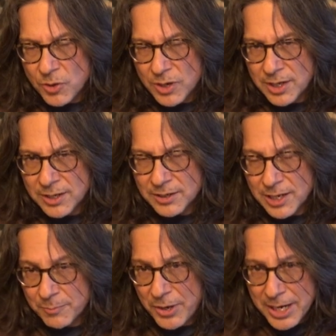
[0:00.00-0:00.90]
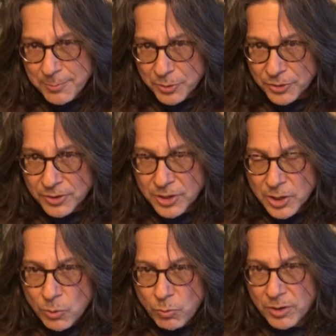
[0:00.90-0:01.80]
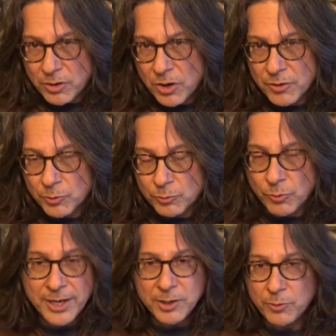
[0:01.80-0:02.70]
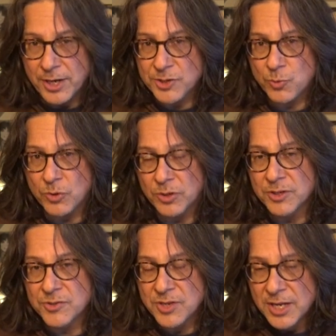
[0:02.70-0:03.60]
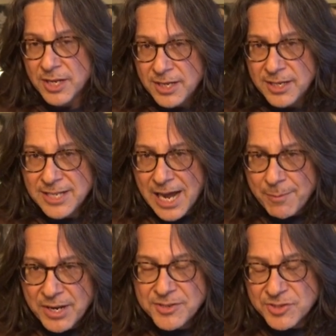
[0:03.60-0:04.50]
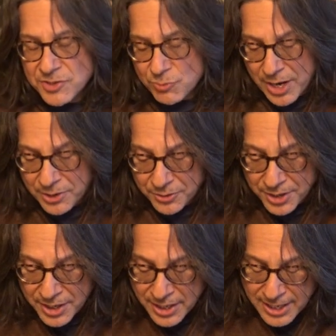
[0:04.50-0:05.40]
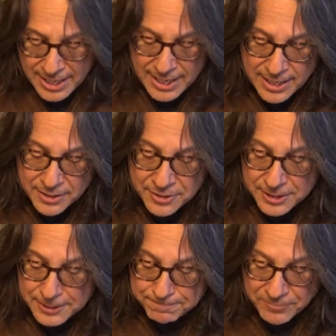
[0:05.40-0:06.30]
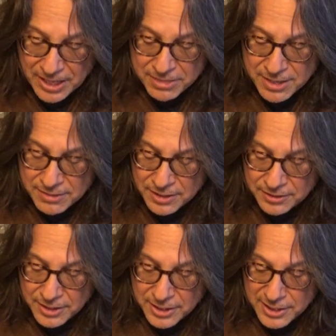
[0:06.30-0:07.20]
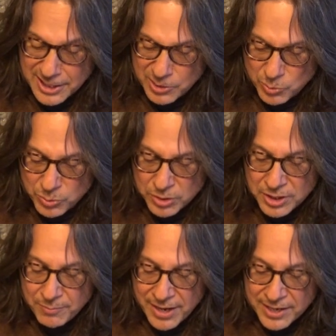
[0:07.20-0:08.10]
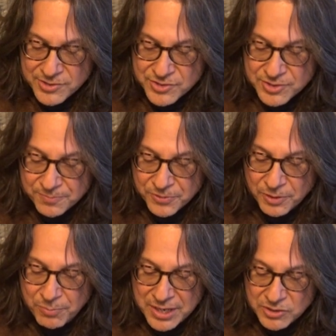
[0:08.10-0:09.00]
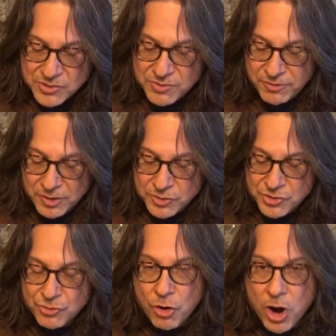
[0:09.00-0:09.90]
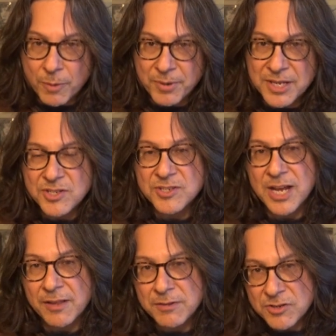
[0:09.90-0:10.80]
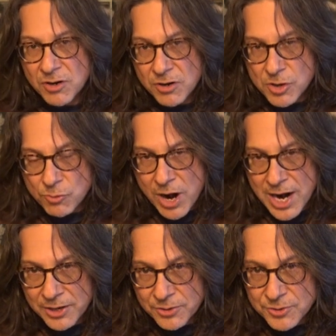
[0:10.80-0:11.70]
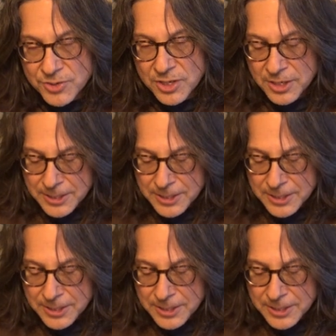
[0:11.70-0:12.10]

on paper, where all the writing credits were, because he dominates this record. And I think that it really makes the Beatles feel strong because he's got these harder rockers.